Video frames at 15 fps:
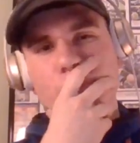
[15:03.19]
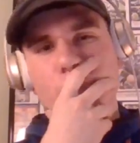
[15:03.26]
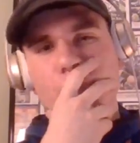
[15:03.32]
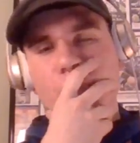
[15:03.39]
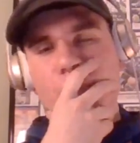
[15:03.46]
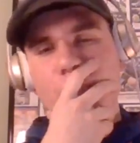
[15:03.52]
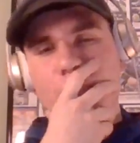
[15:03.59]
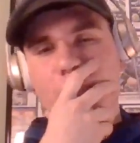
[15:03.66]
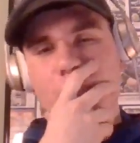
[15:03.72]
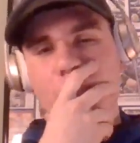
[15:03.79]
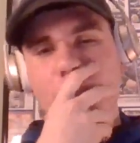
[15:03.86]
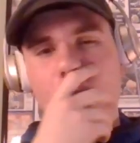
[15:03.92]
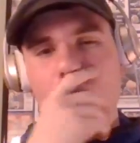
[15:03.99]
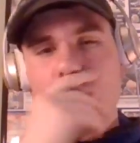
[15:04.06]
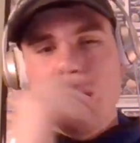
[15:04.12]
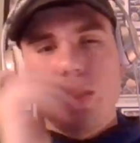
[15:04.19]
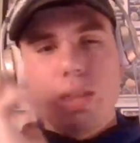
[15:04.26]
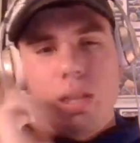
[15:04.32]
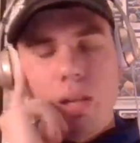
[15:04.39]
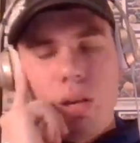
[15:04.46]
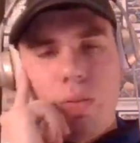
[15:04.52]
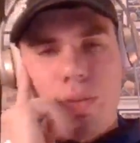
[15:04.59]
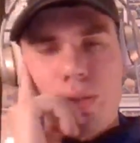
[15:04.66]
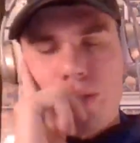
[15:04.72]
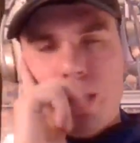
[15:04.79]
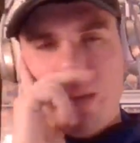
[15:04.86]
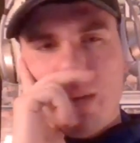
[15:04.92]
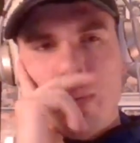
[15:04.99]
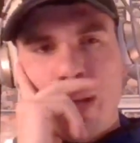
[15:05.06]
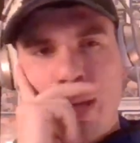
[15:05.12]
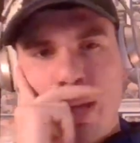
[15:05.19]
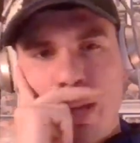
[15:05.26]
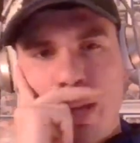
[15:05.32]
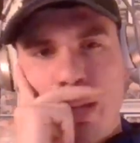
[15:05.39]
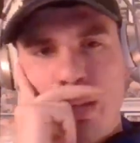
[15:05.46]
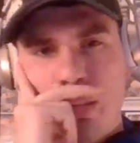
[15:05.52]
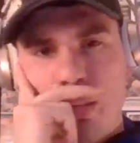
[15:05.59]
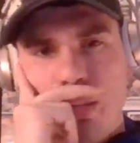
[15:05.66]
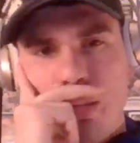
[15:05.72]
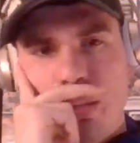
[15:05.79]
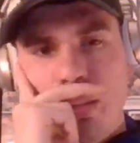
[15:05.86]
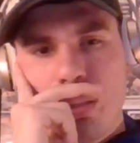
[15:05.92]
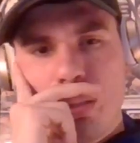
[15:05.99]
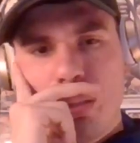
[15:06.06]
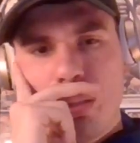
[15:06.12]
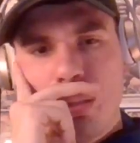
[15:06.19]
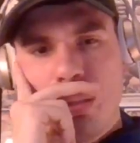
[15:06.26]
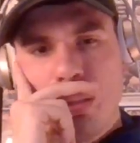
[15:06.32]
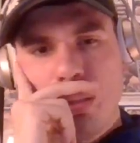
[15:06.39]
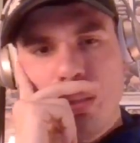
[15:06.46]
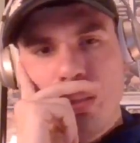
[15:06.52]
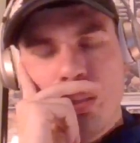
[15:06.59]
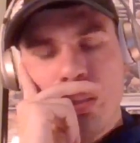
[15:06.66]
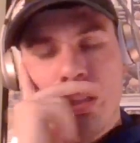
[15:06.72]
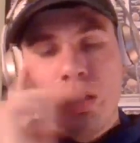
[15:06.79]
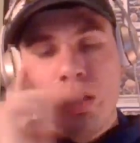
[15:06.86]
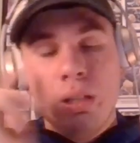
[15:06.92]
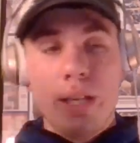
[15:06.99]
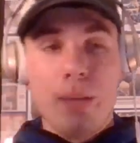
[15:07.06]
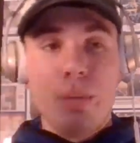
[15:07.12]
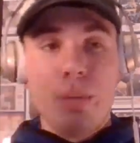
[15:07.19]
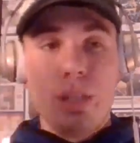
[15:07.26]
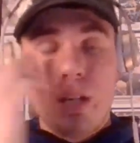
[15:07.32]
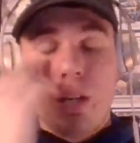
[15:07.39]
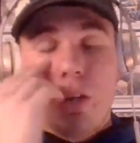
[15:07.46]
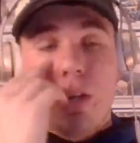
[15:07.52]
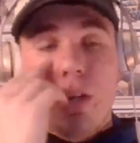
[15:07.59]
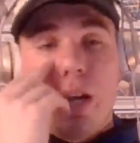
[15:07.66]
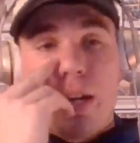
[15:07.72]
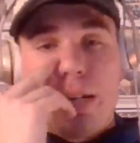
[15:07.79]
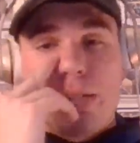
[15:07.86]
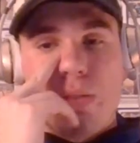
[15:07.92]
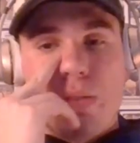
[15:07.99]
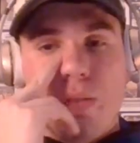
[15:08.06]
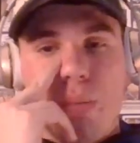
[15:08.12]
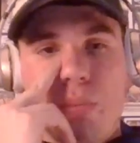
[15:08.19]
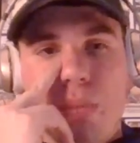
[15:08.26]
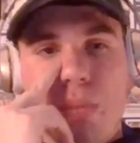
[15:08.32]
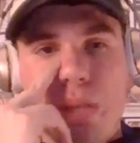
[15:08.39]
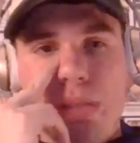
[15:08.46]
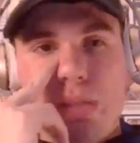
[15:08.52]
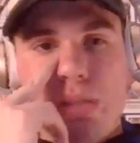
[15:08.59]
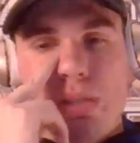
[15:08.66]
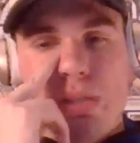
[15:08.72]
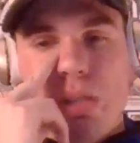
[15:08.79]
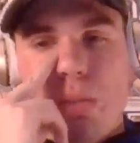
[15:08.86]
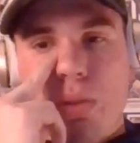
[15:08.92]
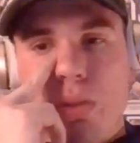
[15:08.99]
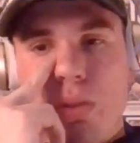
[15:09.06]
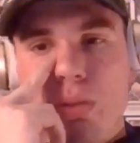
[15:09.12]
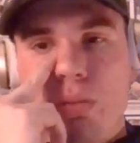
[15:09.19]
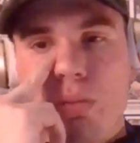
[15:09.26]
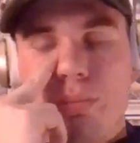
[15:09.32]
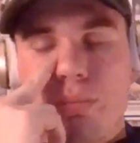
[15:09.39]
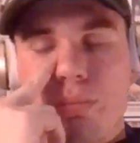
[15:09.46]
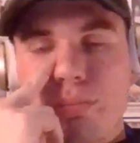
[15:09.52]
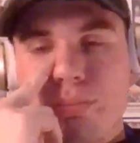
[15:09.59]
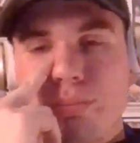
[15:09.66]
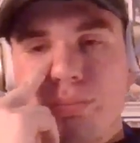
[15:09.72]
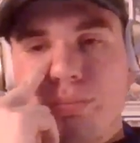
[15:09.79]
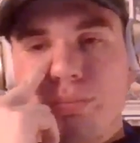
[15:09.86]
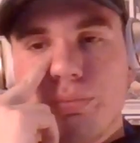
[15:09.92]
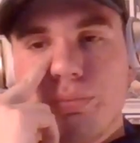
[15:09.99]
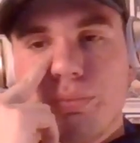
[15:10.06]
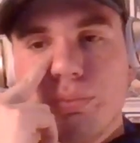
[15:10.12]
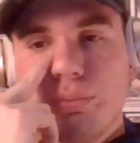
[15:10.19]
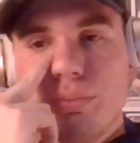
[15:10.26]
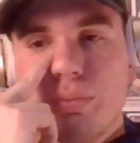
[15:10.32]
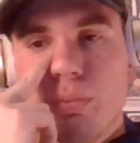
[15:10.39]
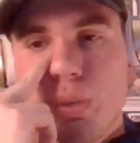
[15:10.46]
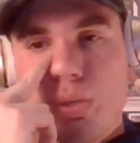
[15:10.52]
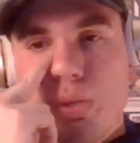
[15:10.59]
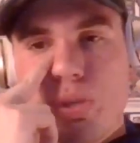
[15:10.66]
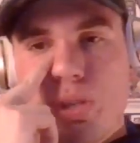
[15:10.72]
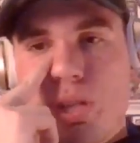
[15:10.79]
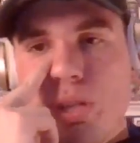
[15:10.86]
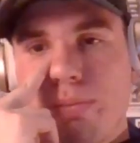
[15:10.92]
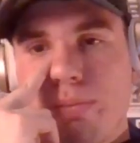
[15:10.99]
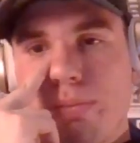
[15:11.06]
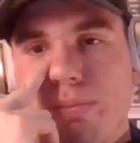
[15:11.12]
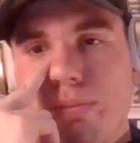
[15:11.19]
I can't think of anything off the top of my head. Let me know, guys, if I'm missing something. But shit.